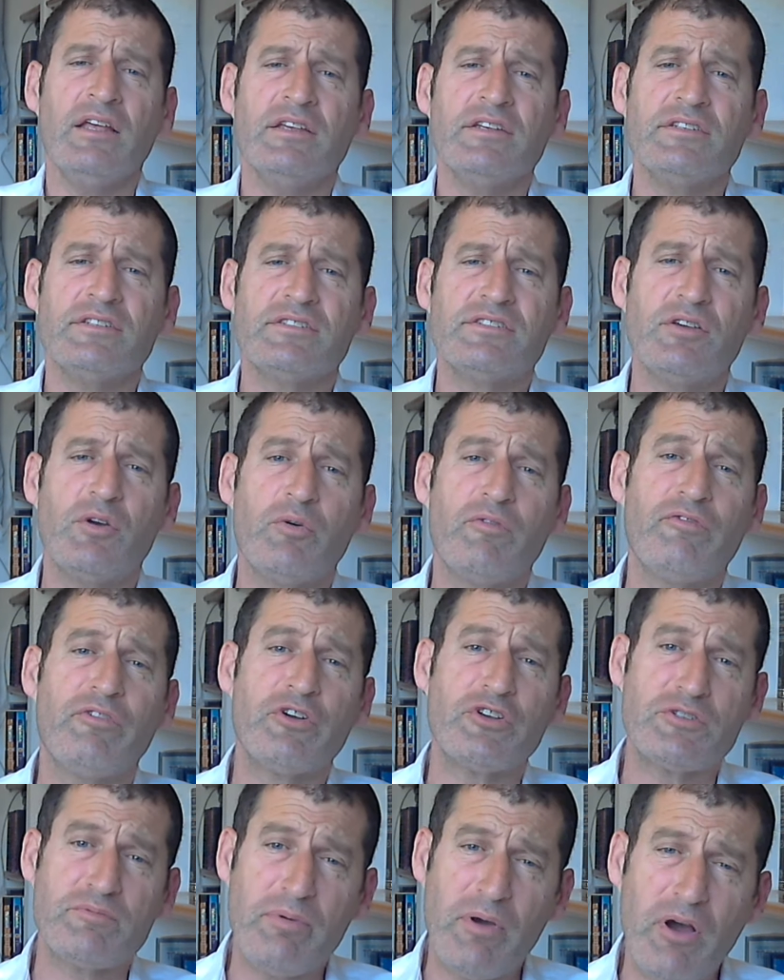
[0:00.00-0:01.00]
So
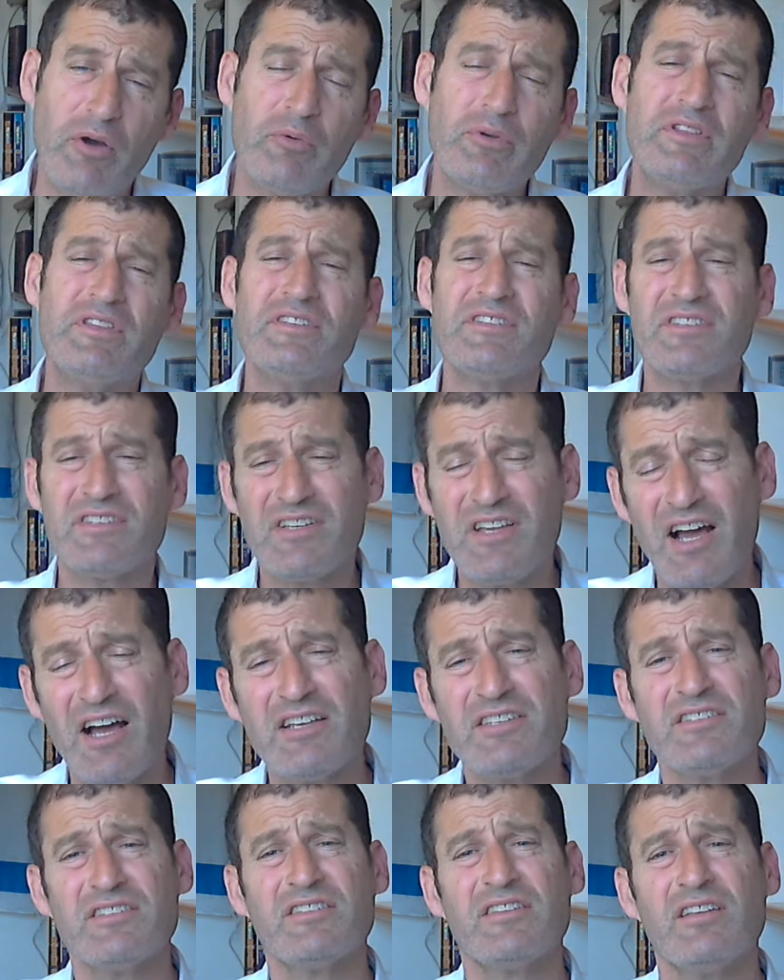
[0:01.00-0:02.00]
first part we
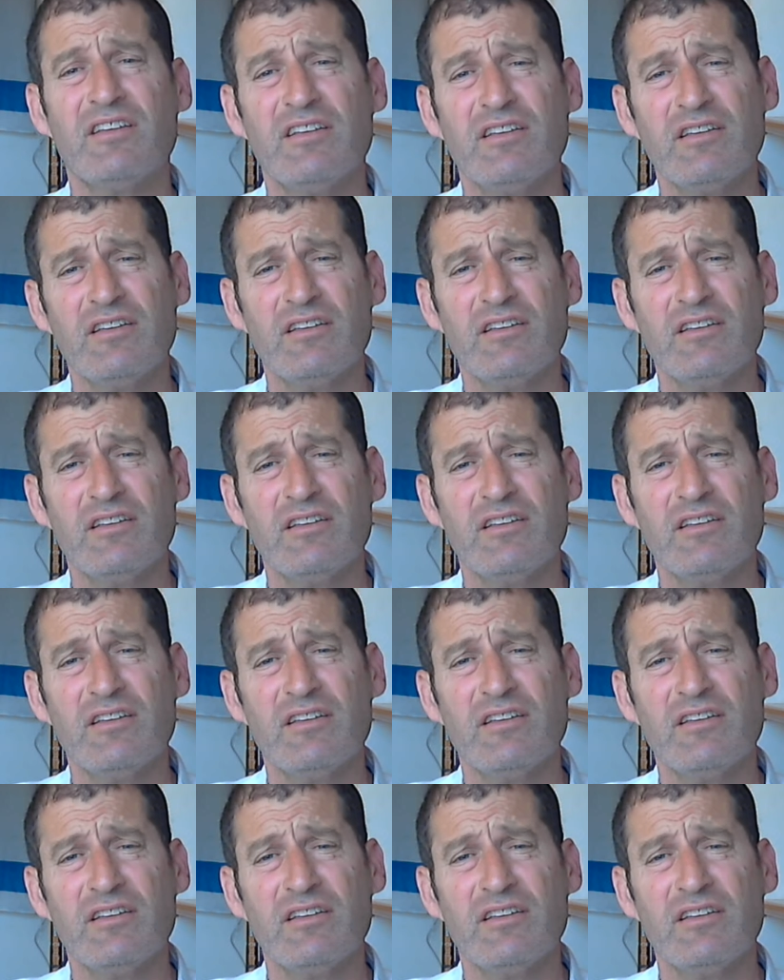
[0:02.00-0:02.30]
discussed